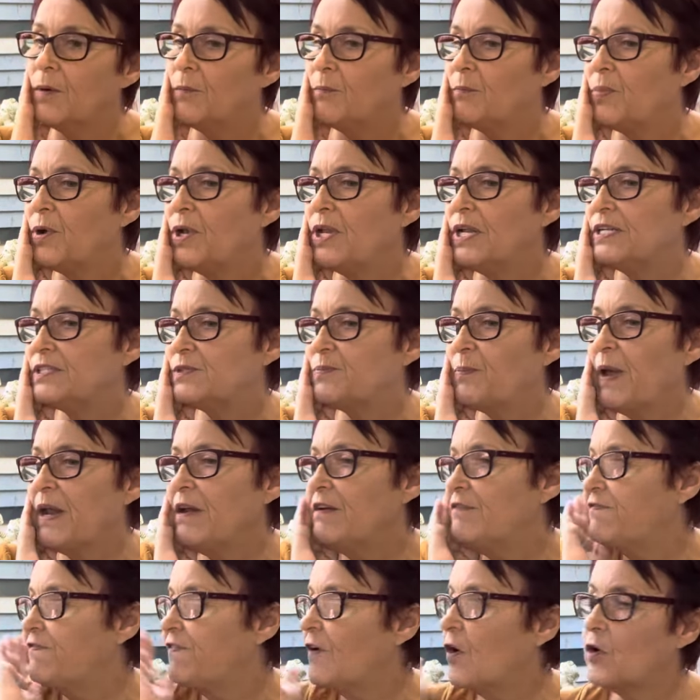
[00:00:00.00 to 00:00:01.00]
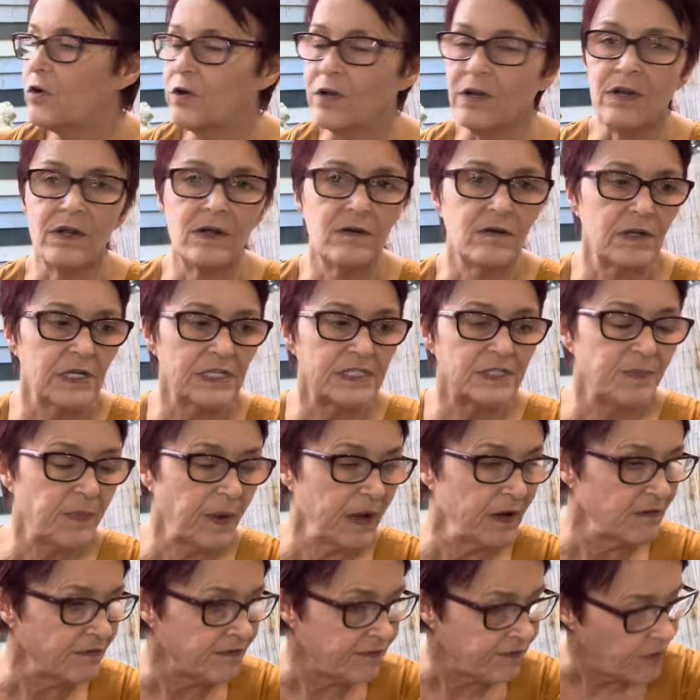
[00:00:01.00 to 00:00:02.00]
But it's been fun. It's
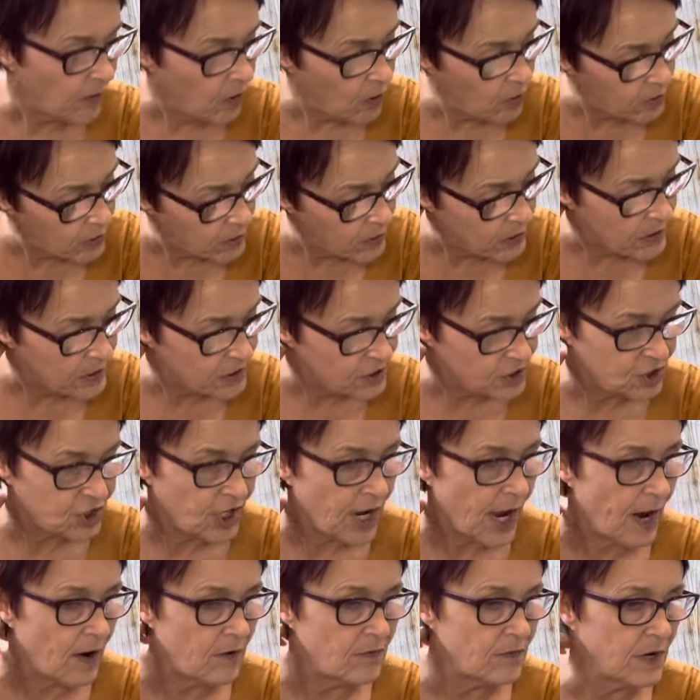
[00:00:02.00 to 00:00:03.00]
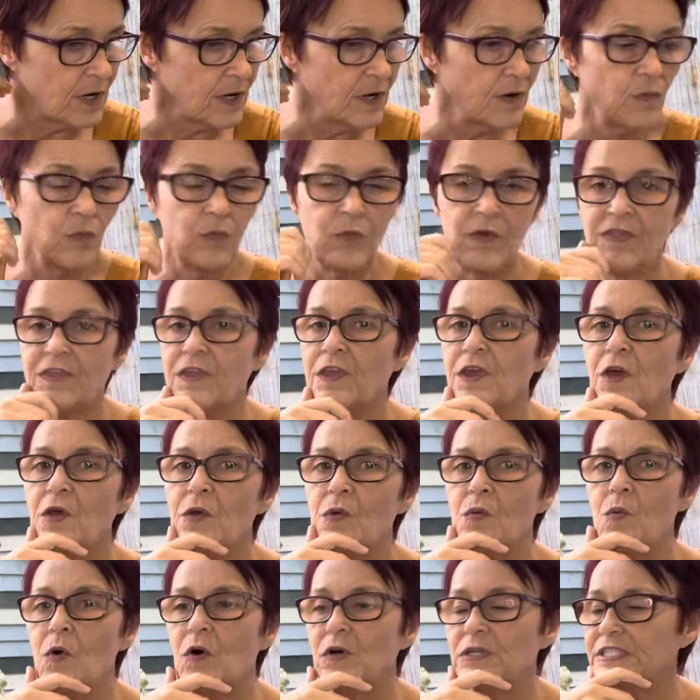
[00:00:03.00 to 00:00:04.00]
been fun sharing with you
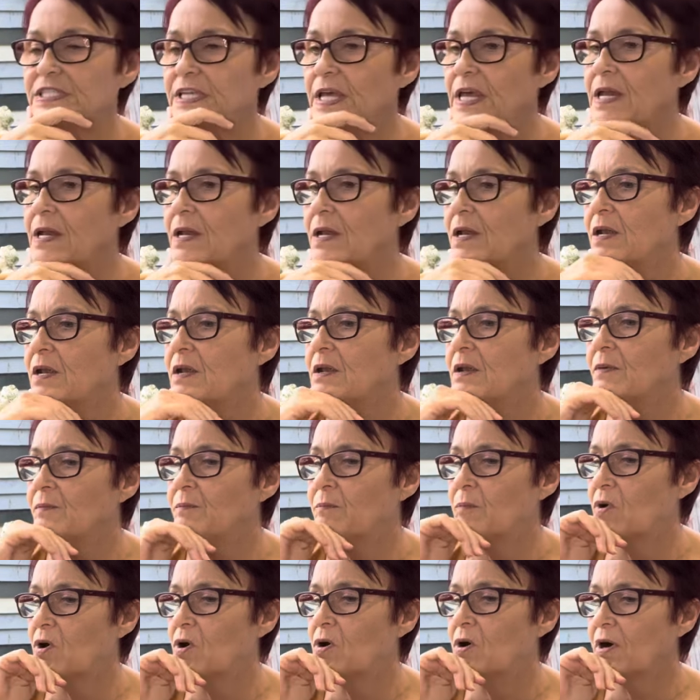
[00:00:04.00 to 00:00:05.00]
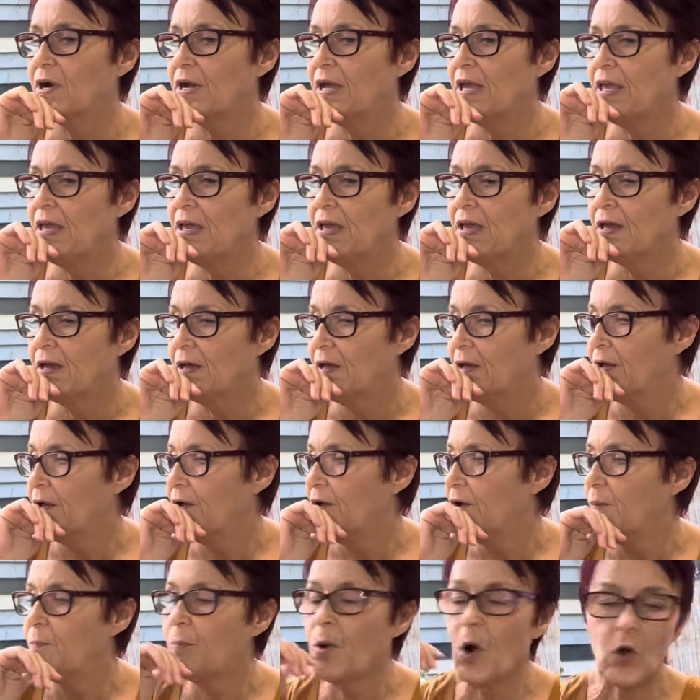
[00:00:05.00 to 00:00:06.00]
what's in my
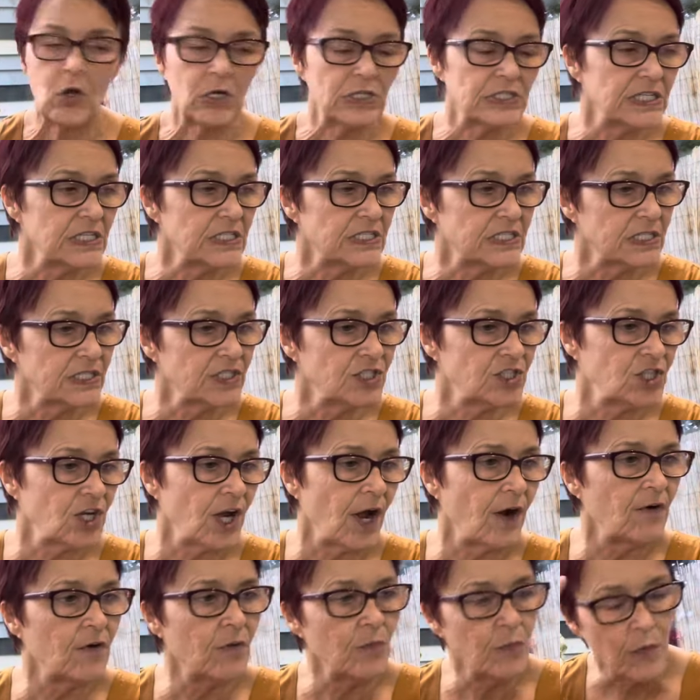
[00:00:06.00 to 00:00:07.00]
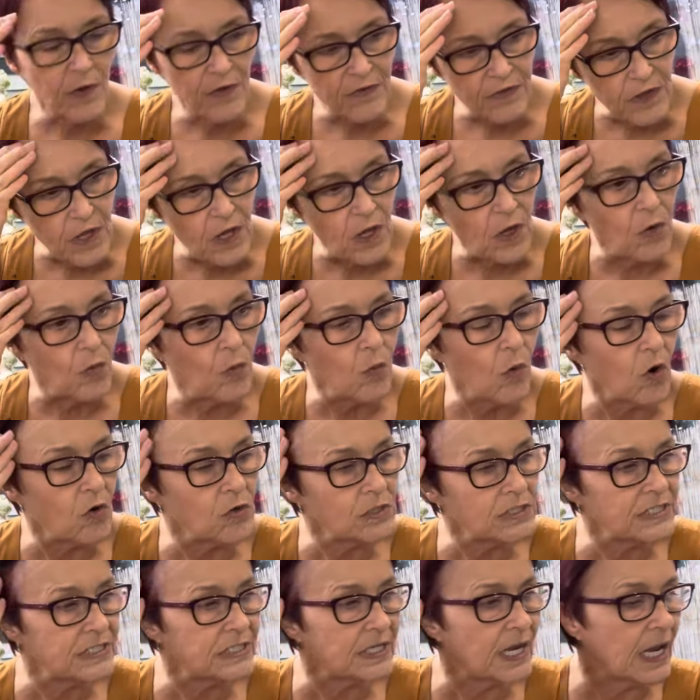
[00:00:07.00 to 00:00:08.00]
boxes and sharing with you
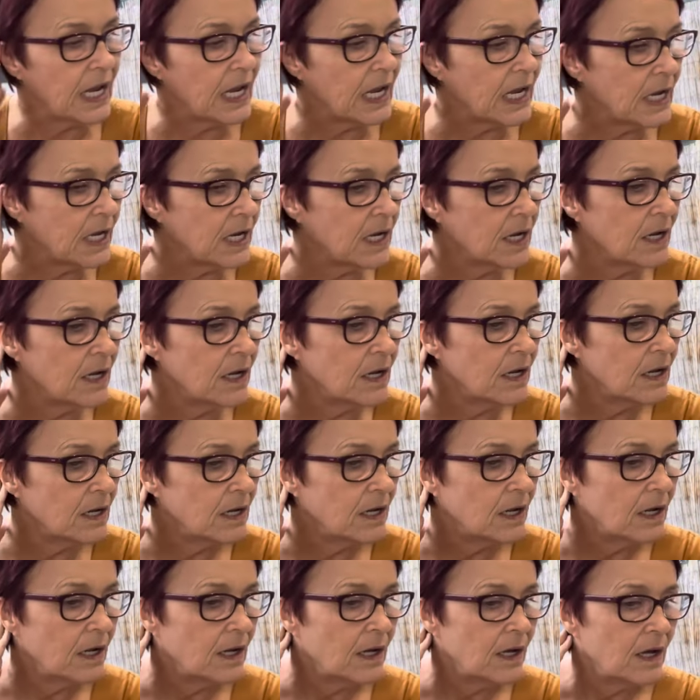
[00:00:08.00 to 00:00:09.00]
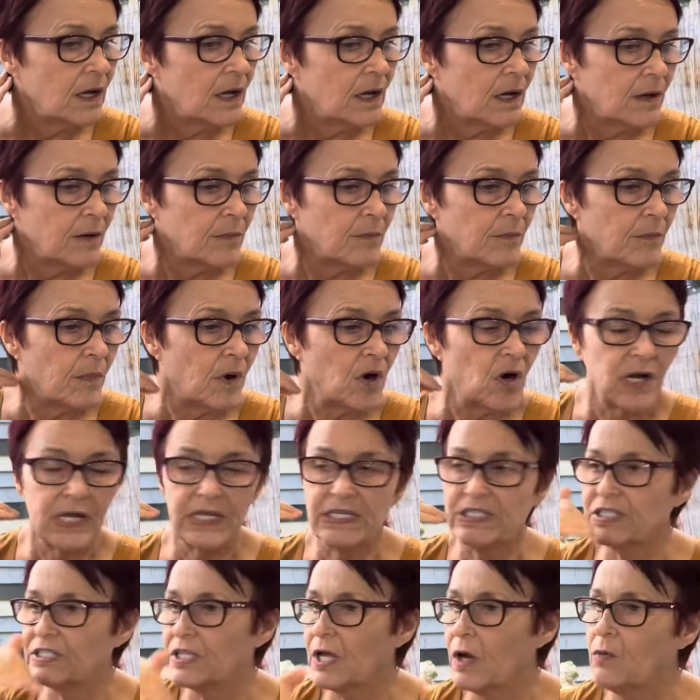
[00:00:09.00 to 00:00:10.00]
what's in my
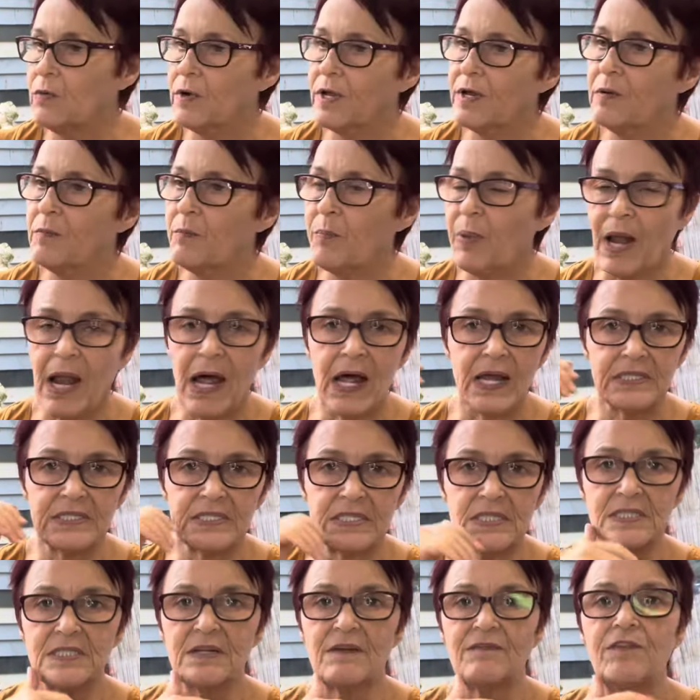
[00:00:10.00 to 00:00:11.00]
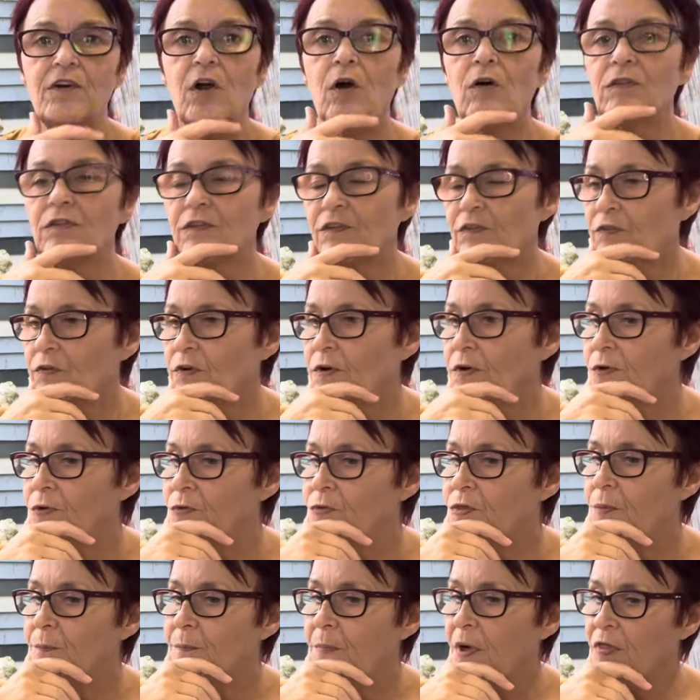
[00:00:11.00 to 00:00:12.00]
sewing plans as I've gone through
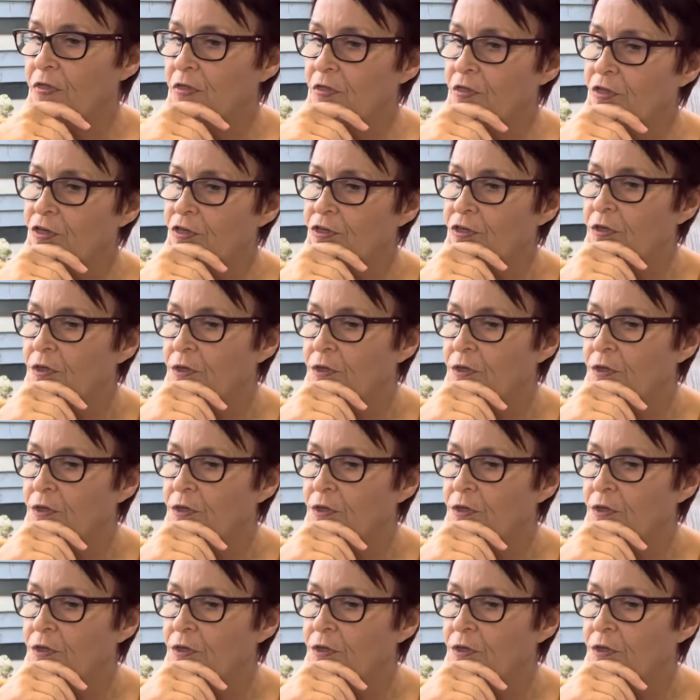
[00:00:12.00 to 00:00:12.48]
the month.